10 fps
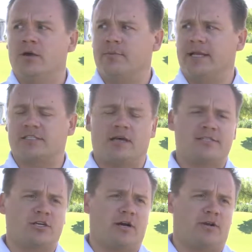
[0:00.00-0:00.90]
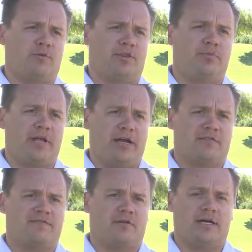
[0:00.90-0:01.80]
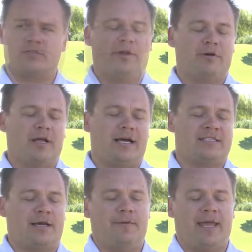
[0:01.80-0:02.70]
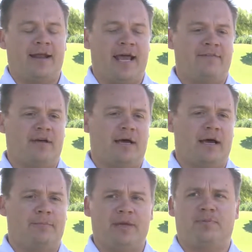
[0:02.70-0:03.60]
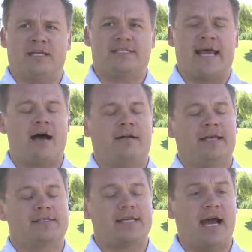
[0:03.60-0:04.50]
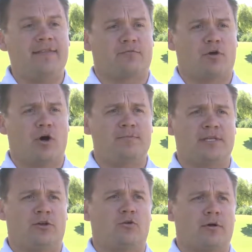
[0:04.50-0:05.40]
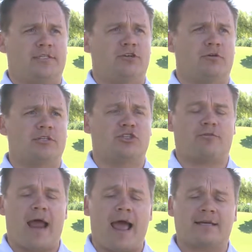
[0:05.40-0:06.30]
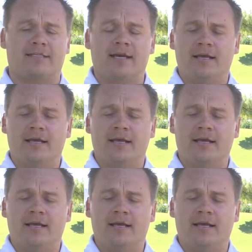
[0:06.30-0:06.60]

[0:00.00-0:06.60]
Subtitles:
But it's all started with the player for us. We realized that we can't have a B+ talent inside the ropes in order to attract